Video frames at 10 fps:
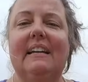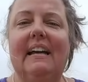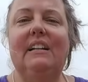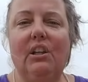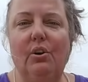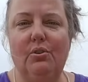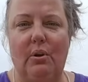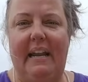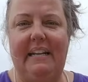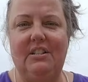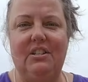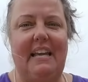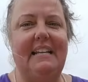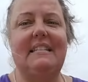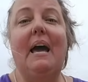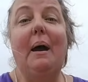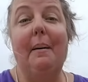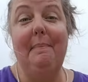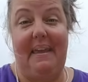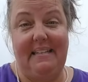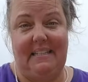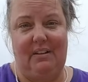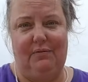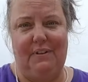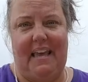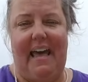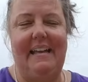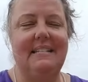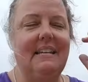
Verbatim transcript: kind of low drainage things, amazing for that.